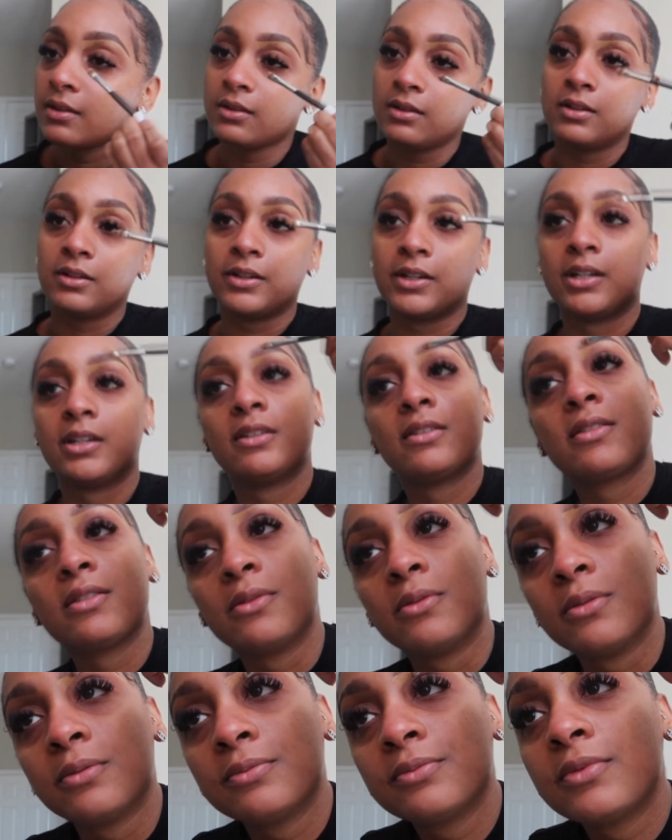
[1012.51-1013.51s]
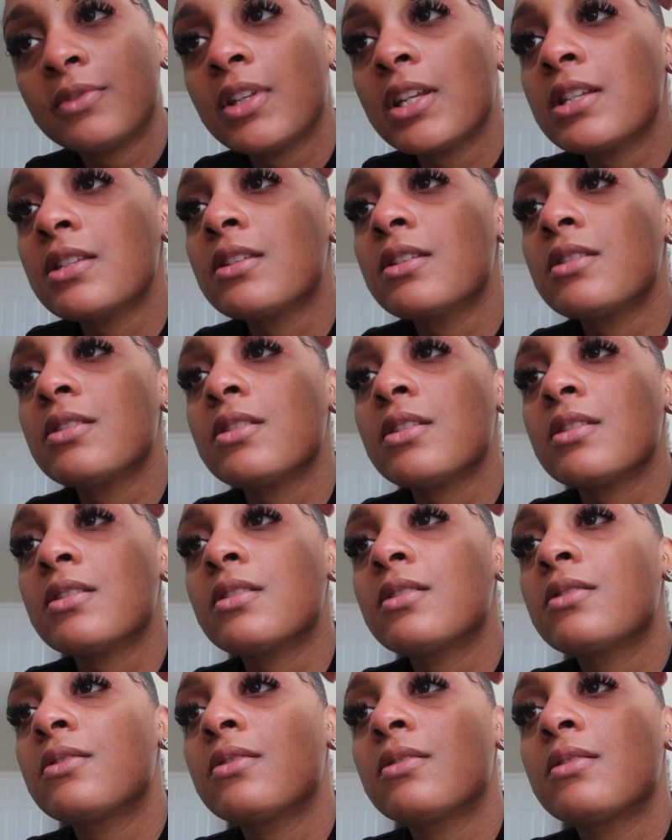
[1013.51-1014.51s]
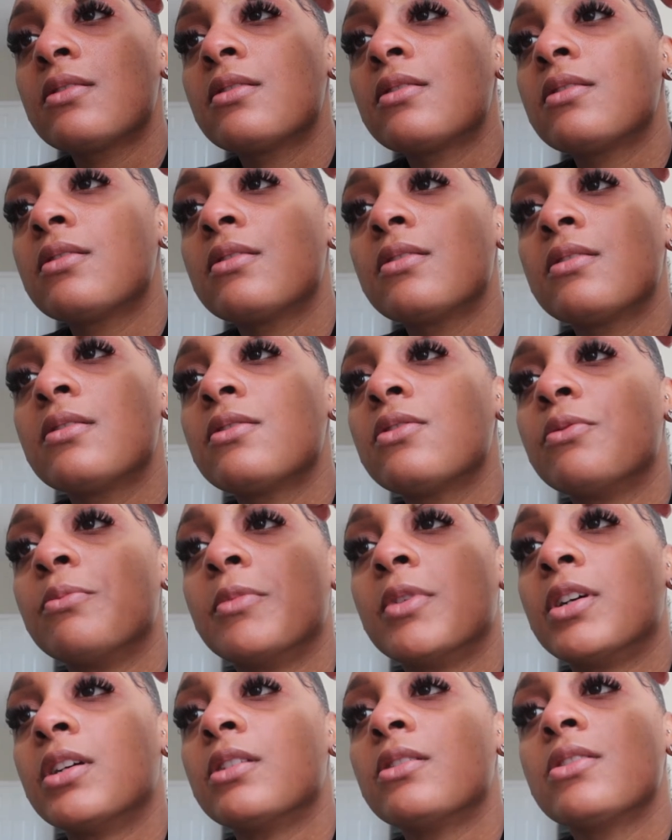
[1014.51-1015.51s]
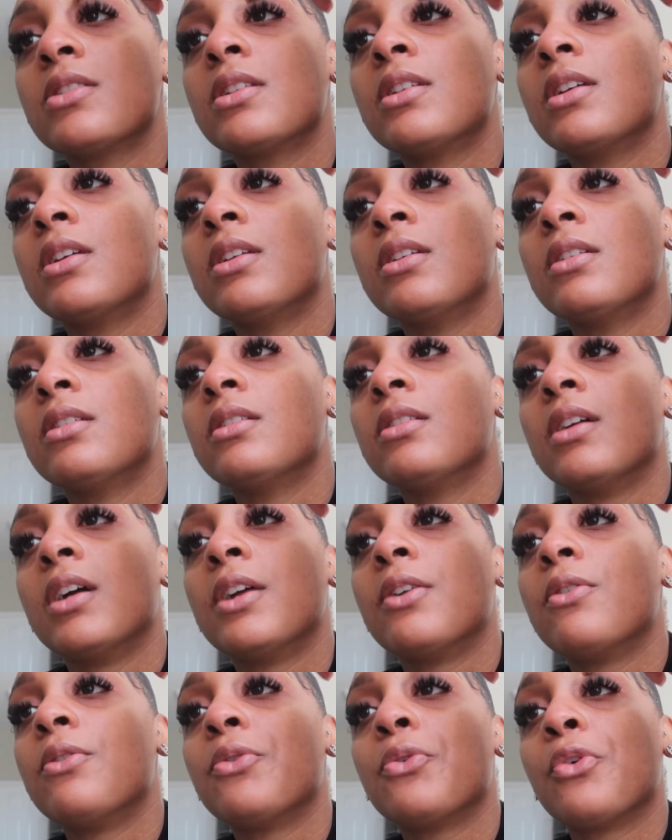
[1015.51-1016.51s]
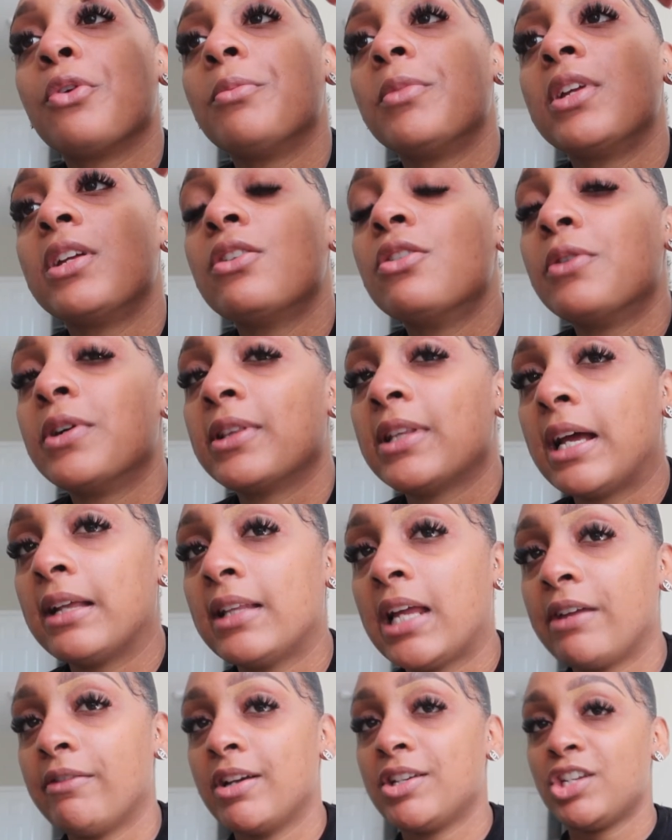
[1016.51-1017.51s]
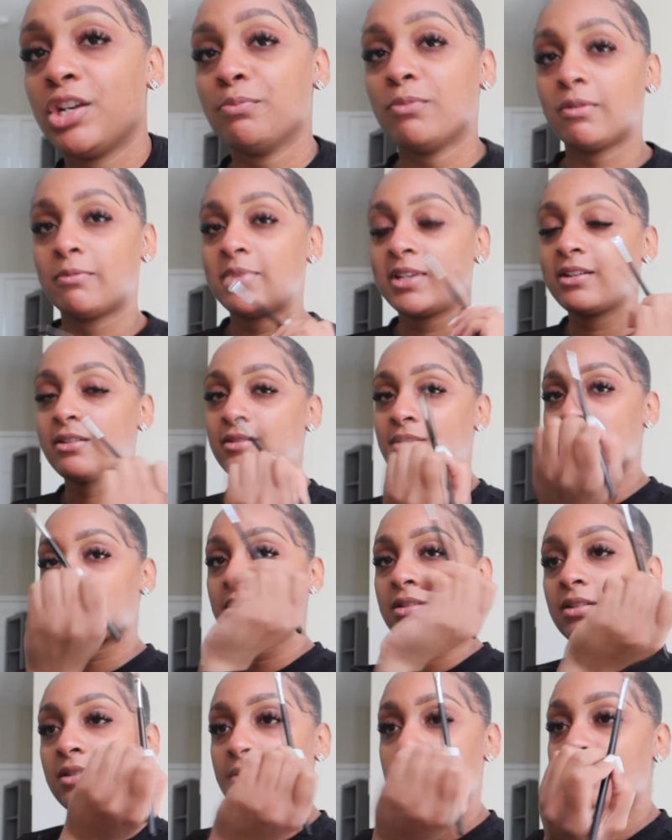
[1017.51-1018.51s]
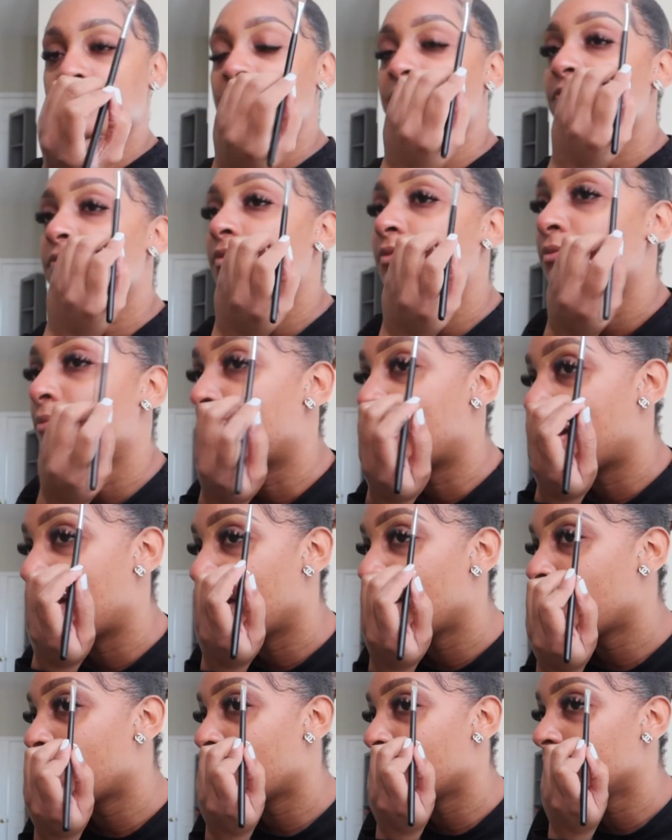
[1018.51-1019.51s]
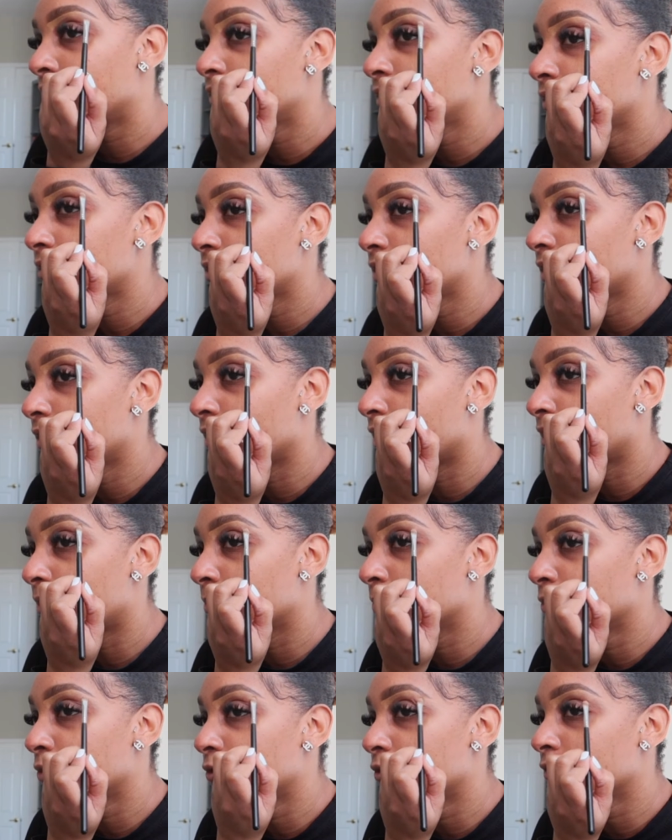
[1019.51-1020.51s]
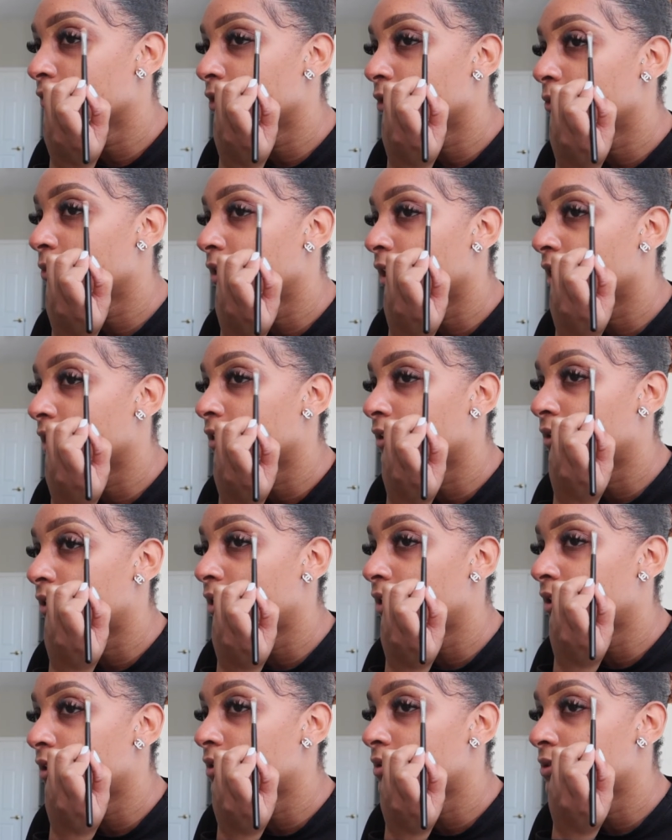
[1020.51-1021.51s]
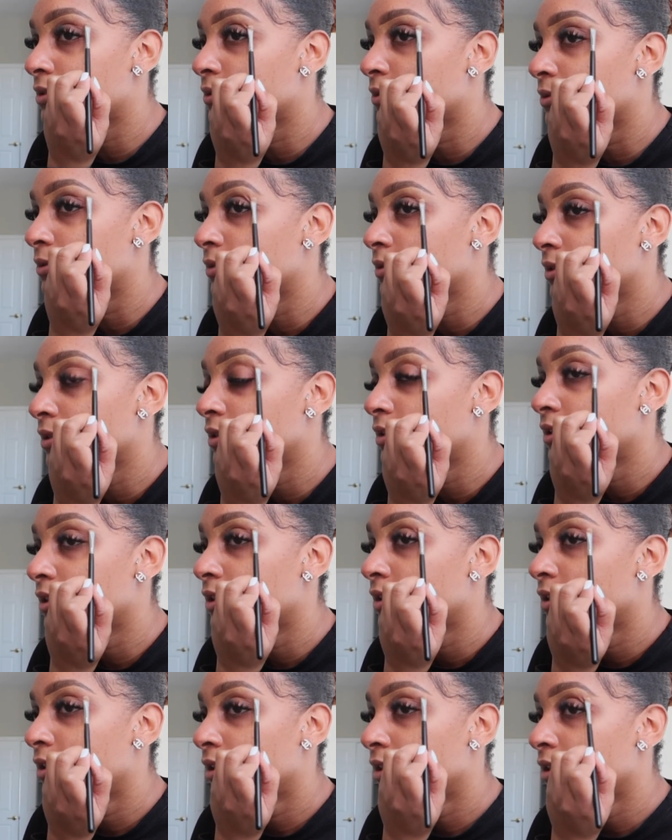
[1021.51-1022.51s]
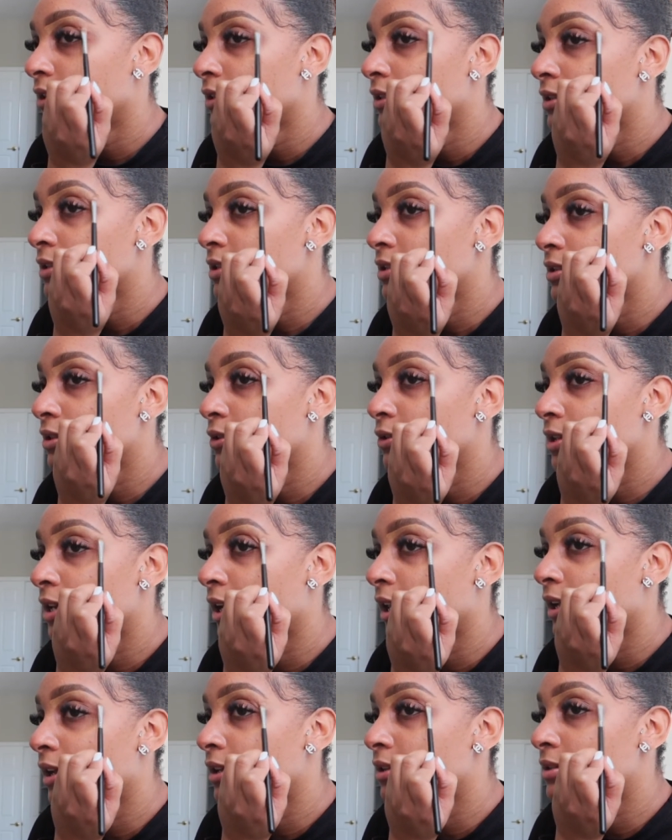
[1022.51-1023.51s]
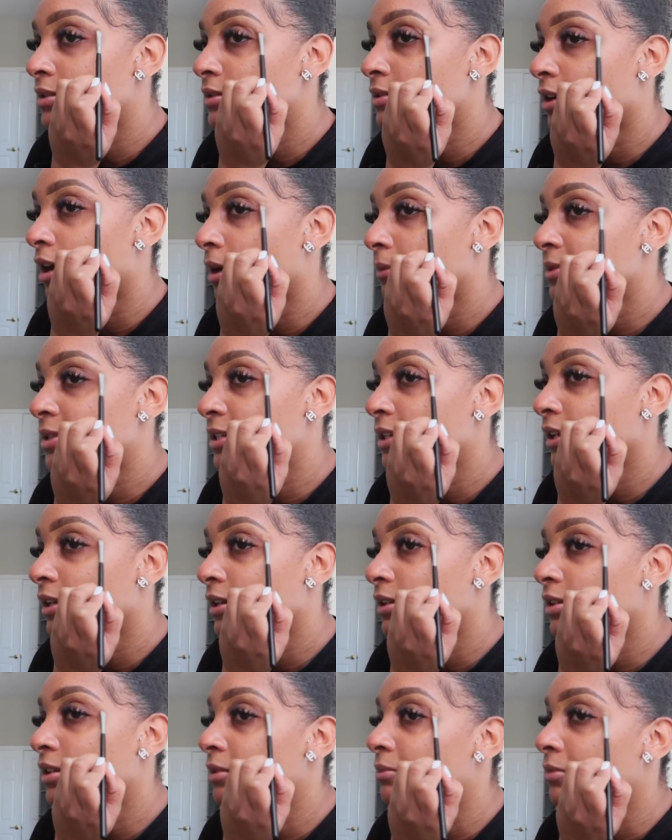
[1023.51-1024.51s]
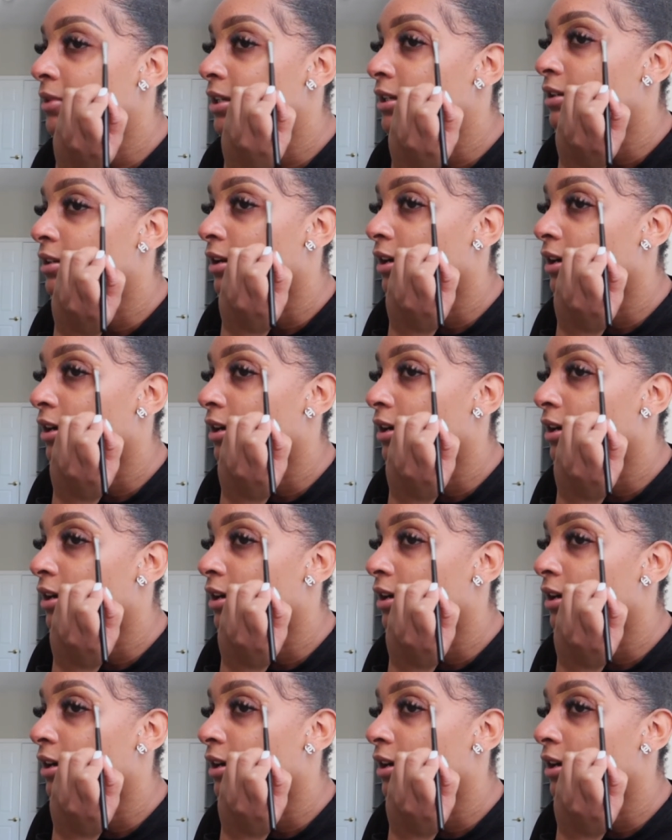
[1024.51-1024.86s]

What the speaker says: Alright, so this is just too much. I don't normally go in that direction, but because my hand cannot move the way I need it to so that it can stop tickling me,